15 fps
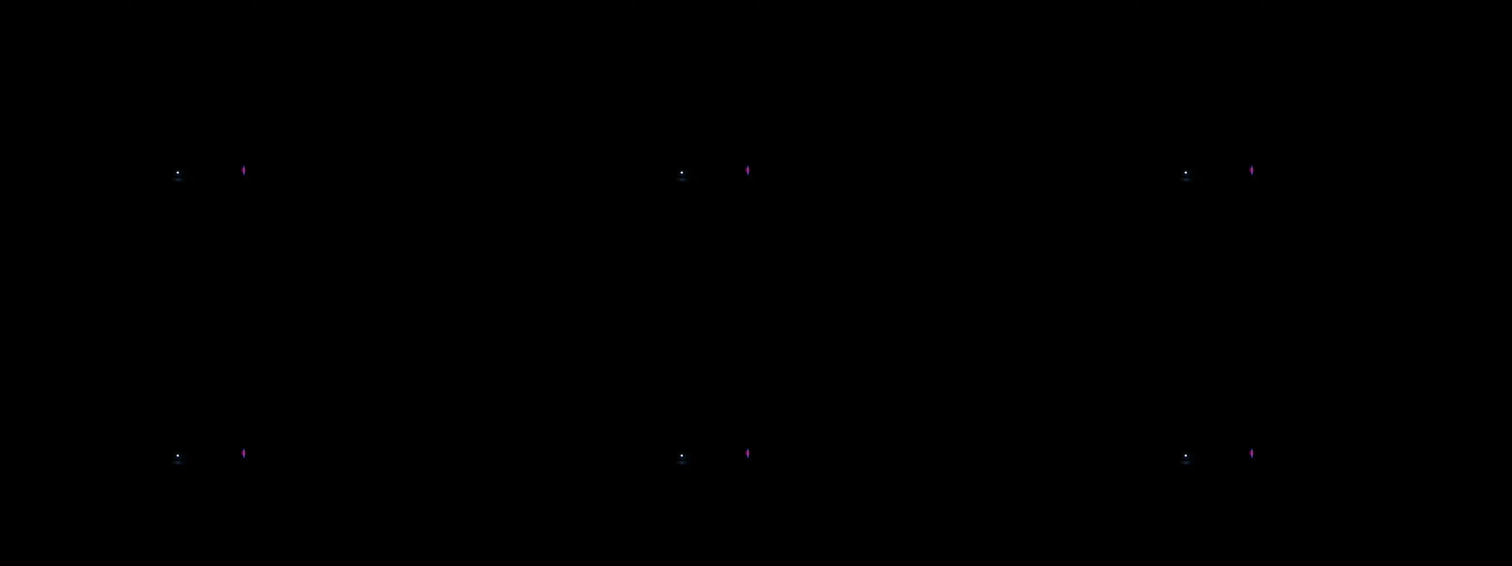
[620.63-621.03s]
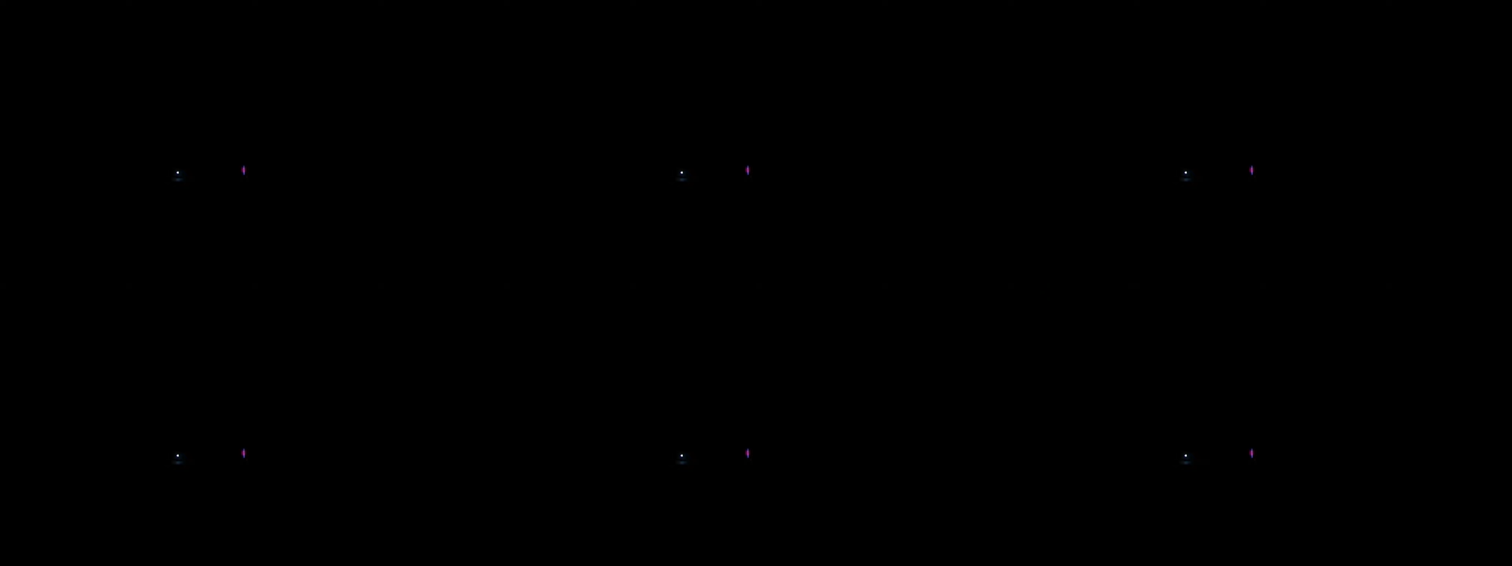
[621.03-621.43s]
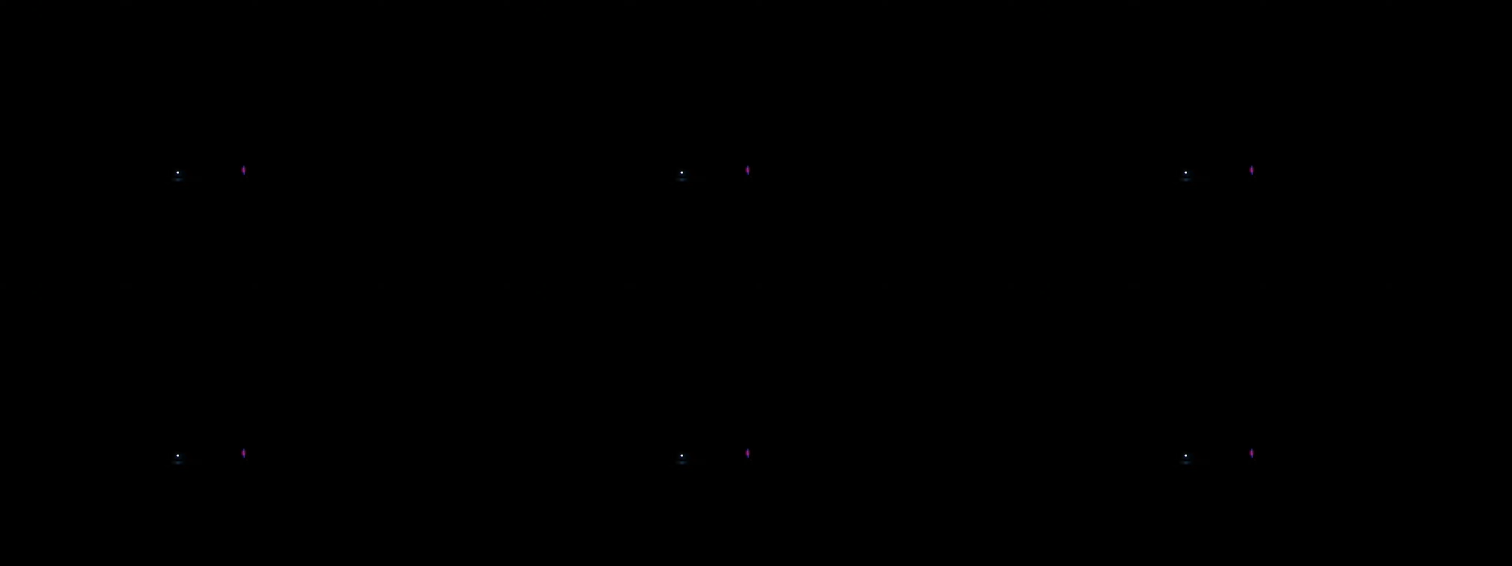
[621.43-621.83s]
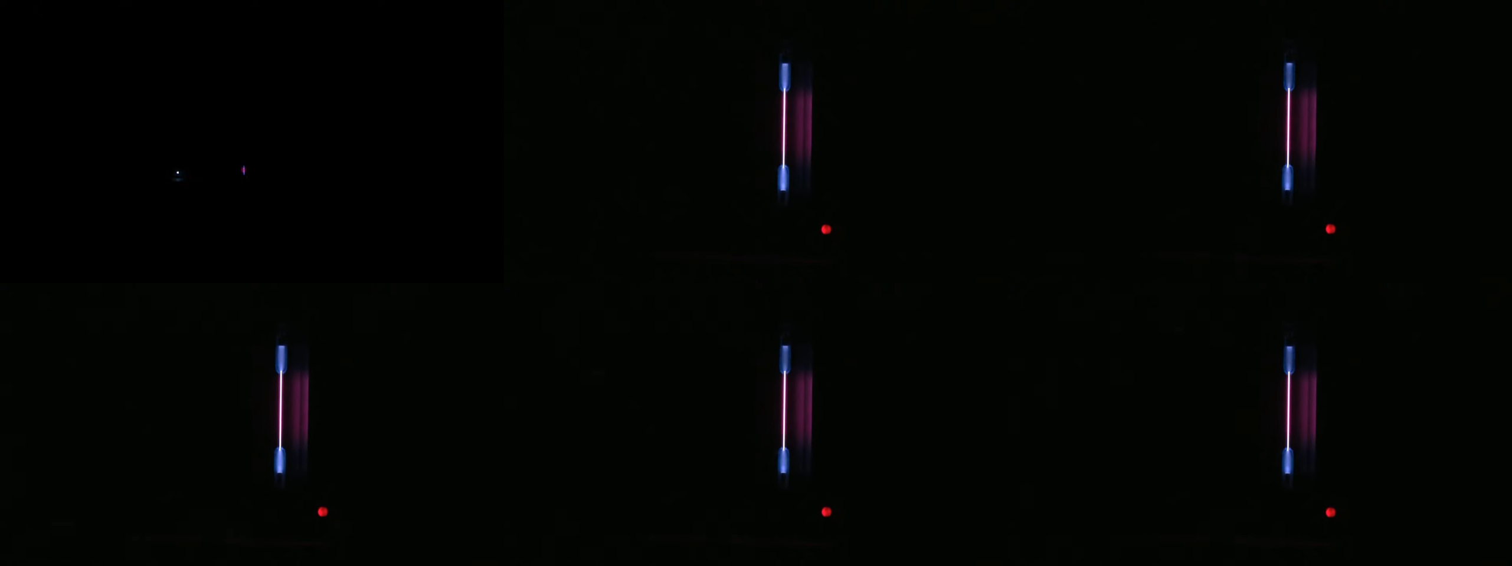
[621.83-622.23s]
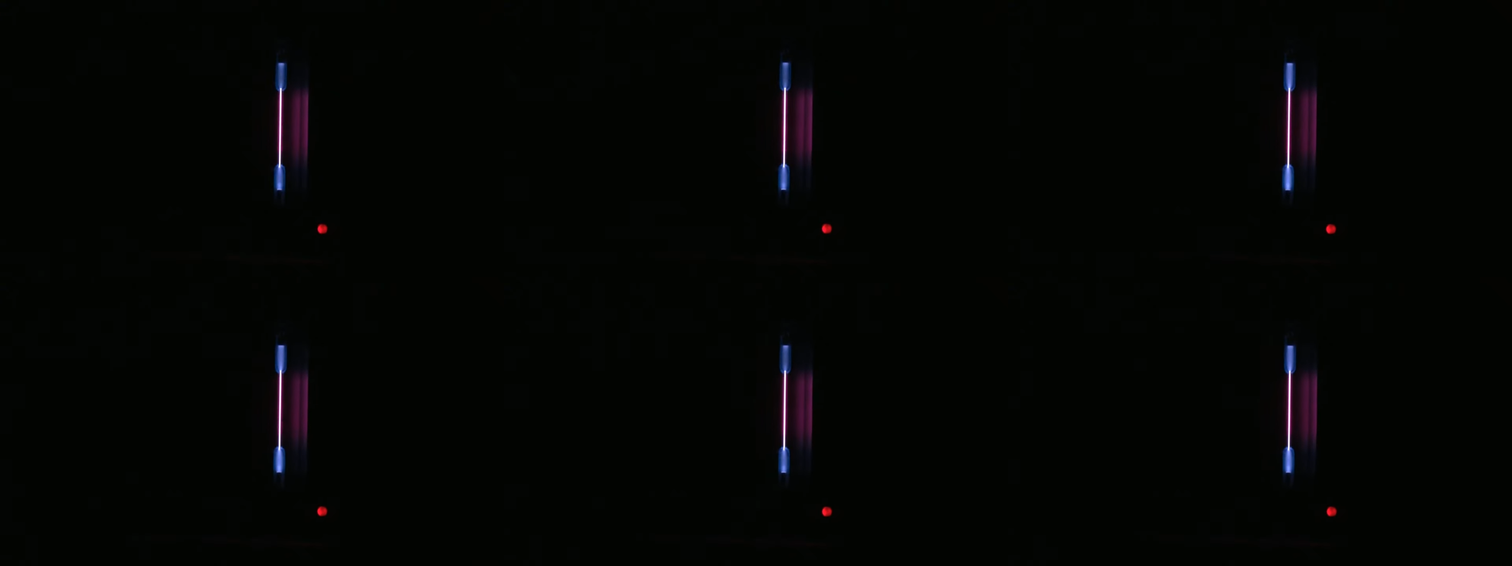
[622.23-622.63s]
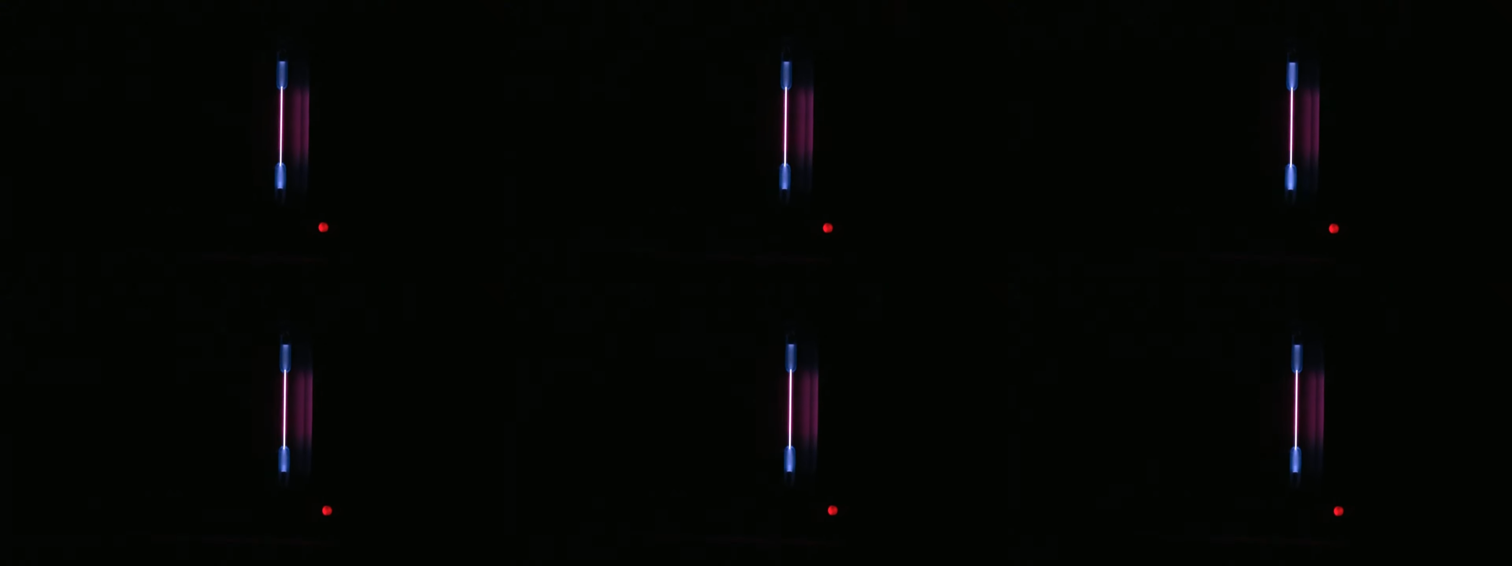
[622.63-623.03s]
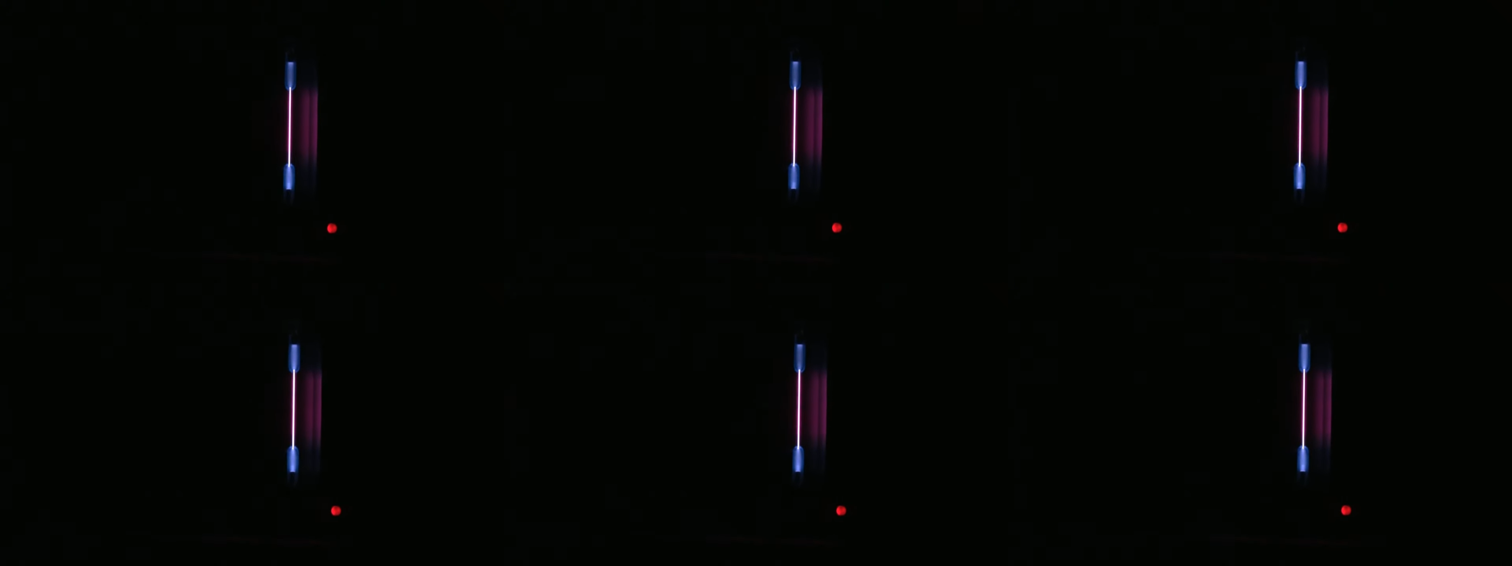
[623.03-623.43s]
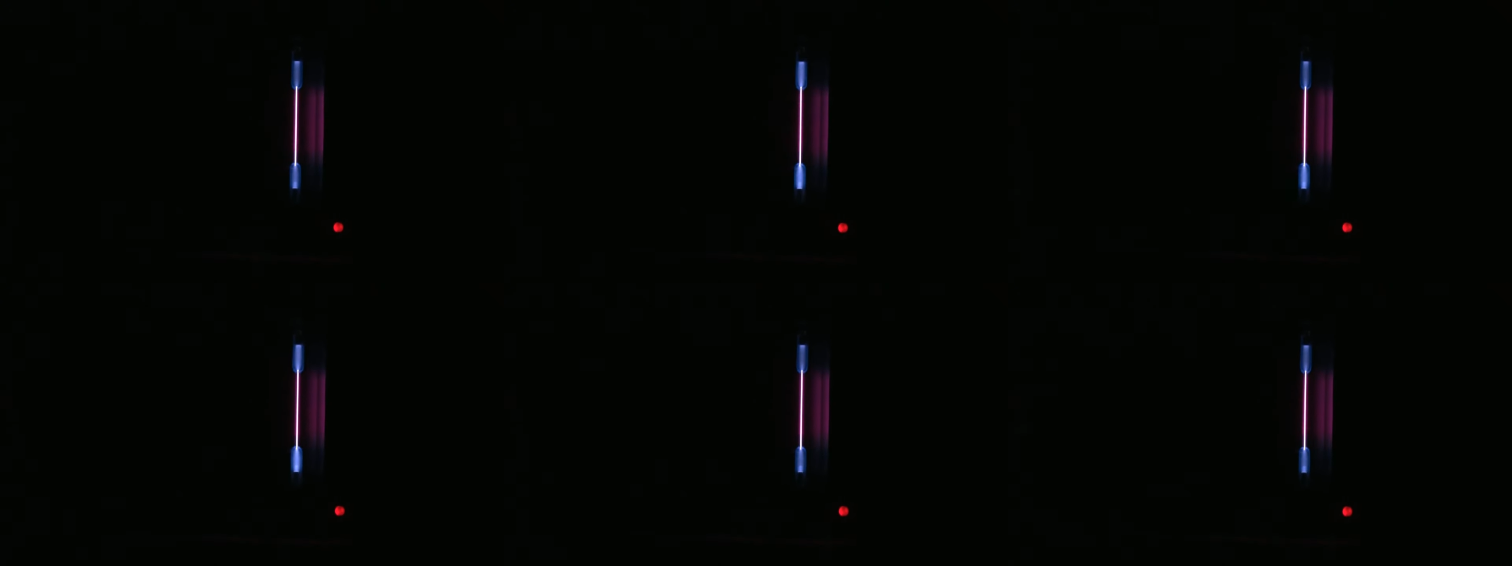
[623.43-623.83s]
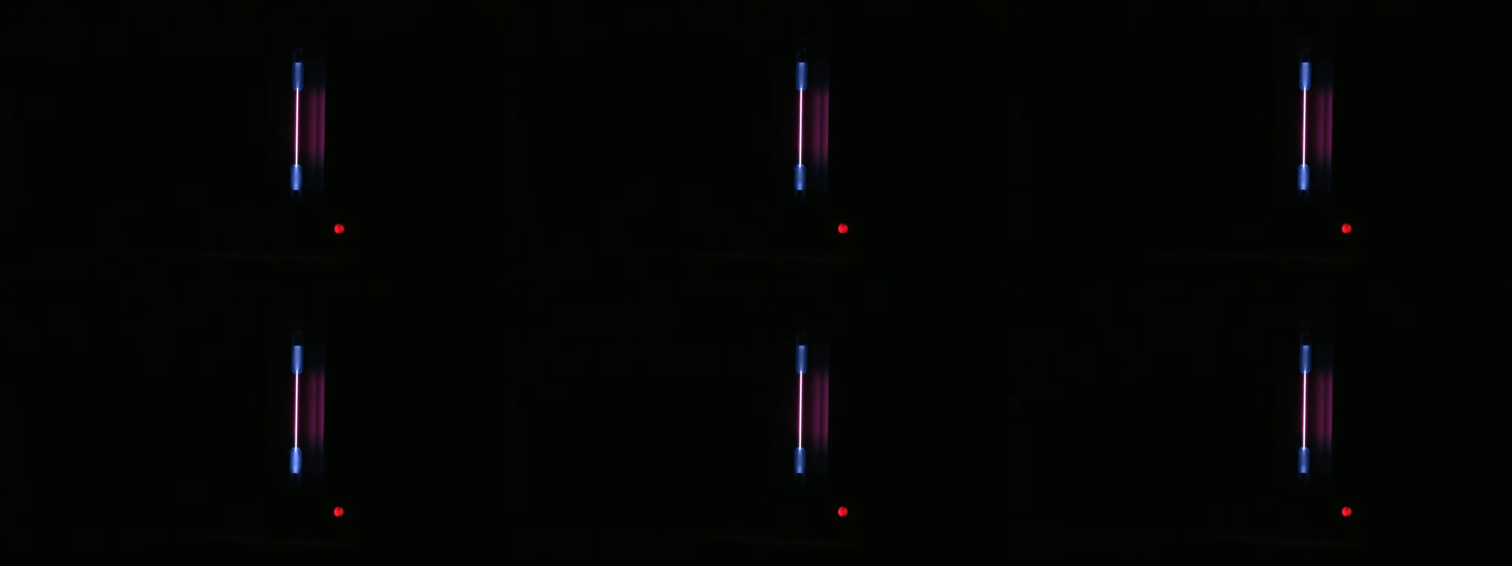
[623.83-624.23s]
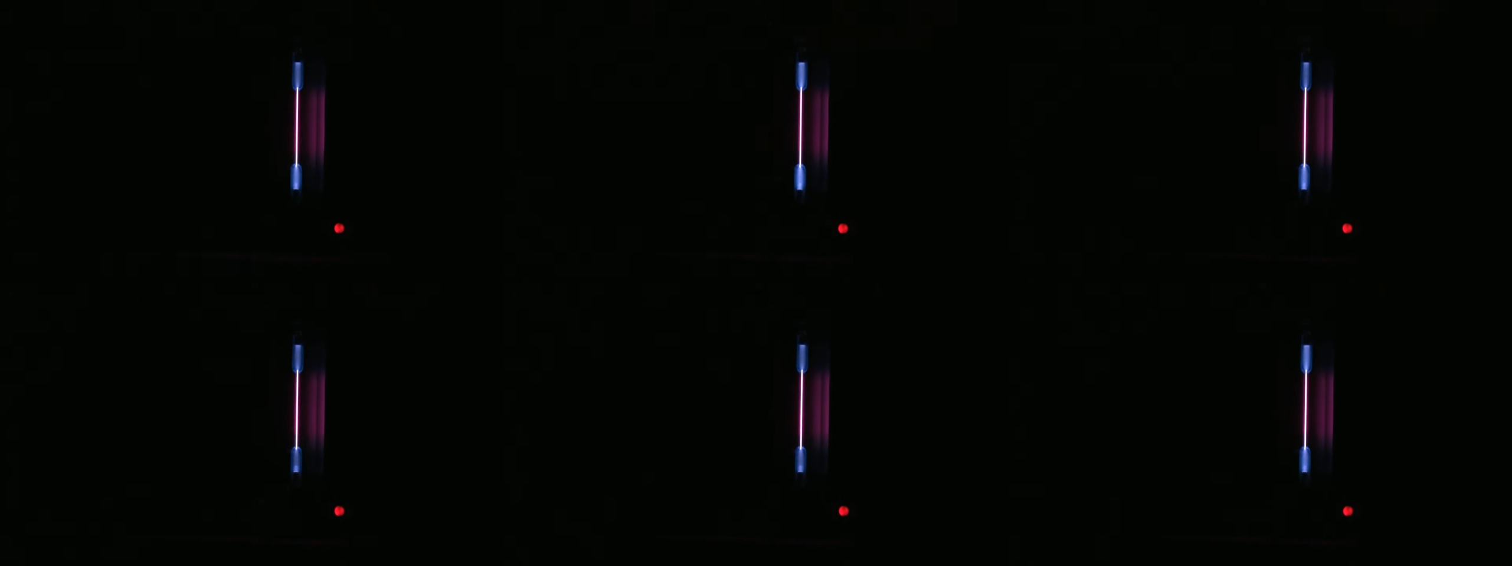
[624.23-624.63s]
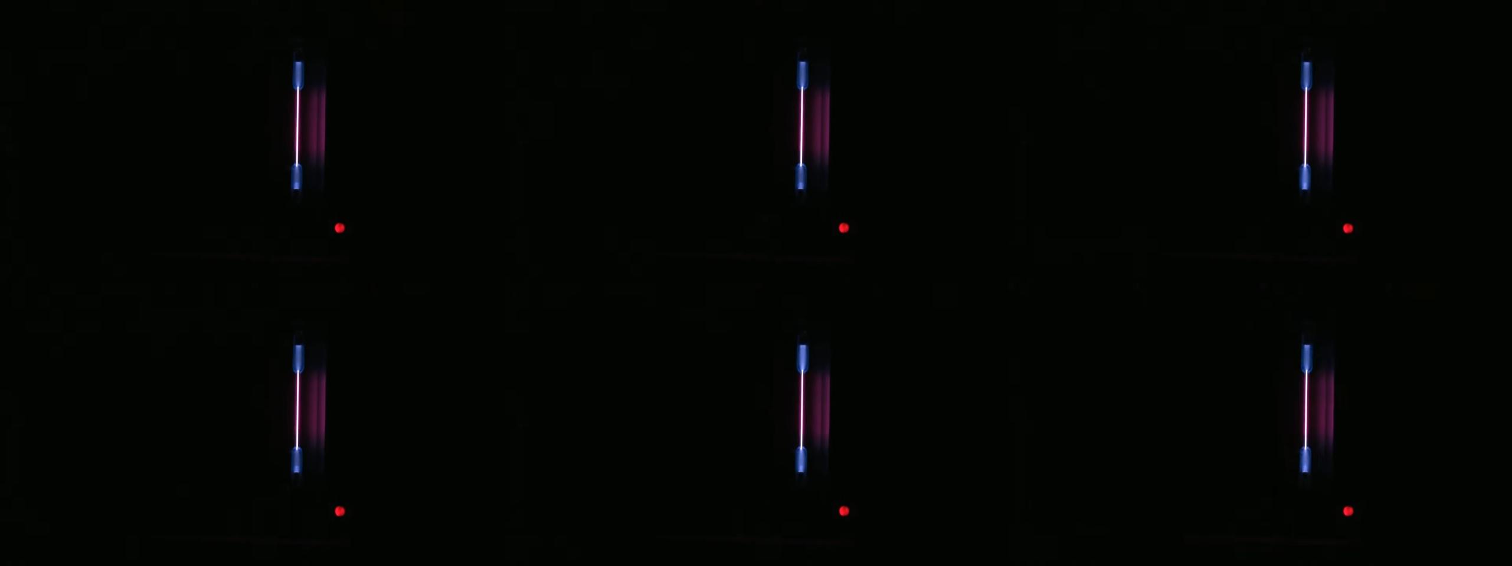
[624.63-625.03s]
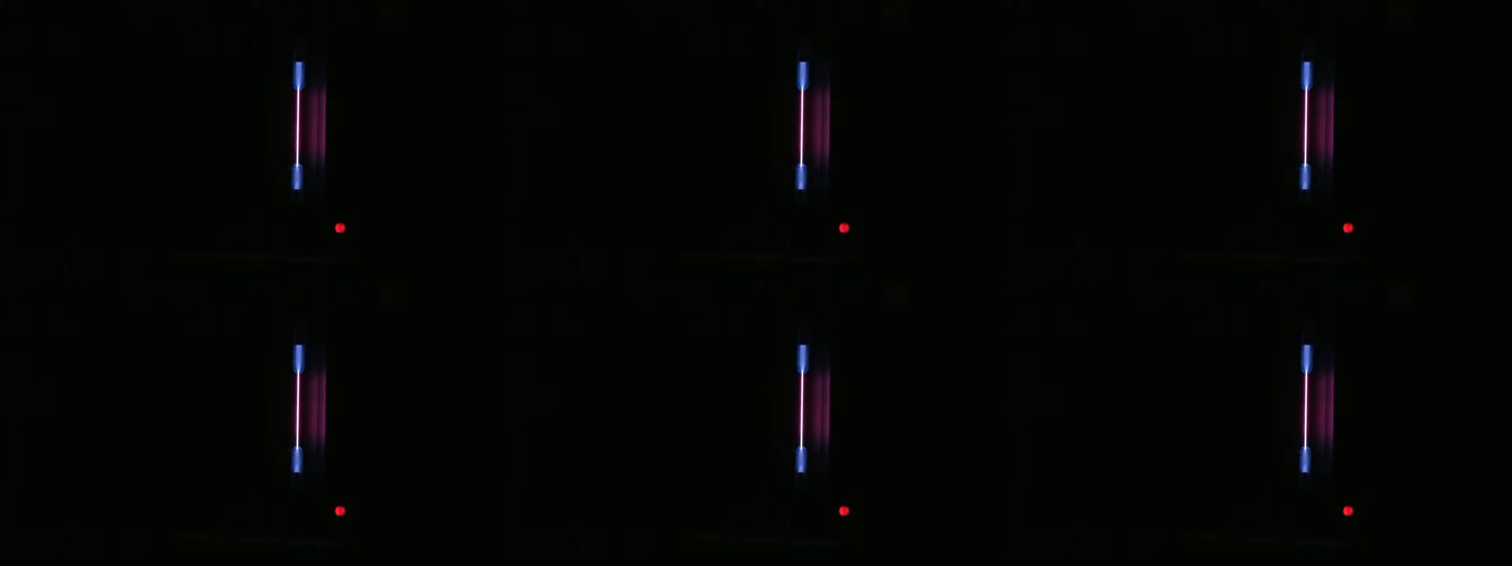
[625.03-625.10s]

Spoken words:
No face is visible, so there are no lips to read.